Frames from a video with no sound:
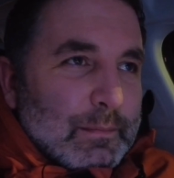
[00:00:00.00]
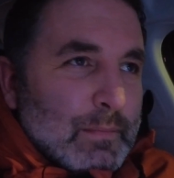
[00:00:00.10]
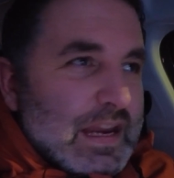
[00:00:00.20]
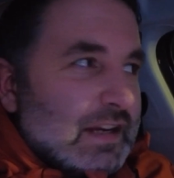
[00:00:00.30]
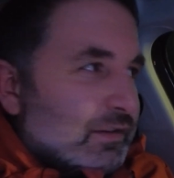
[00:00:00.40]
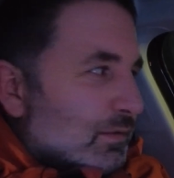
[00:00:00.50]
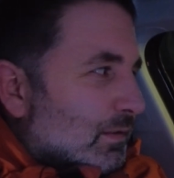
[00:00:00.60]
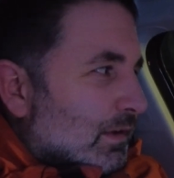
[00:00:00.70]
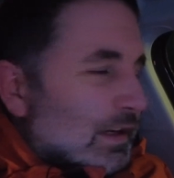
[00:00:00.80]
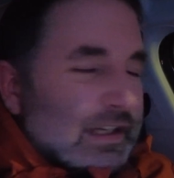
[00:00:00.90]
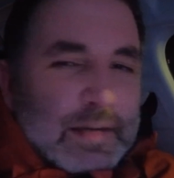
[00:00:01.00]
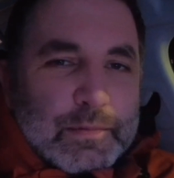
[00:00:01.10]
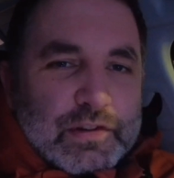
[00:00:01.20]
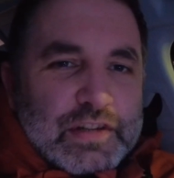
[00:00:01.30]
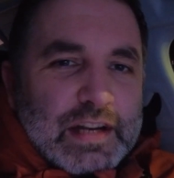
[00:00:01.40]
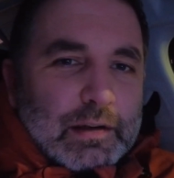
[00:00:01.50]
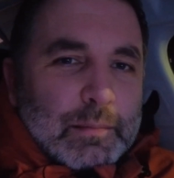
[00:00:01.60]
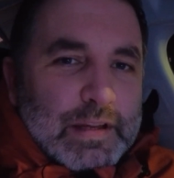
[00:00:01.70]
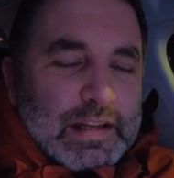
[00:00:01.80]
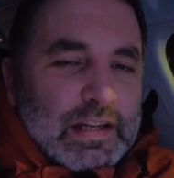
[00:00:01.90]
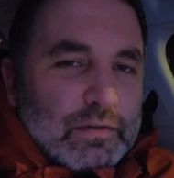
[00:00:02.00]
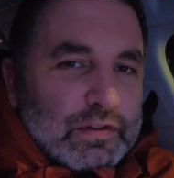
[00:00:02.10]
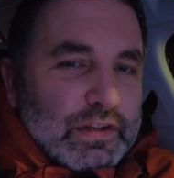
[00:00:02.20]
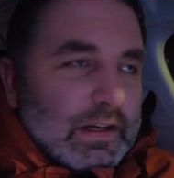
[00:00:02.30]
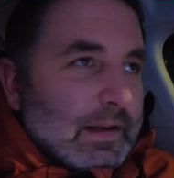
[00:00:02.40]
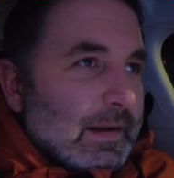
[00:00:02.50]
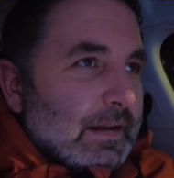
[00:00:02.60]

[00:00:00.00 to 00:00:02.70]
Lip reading: make to keep this channel a bit interesting.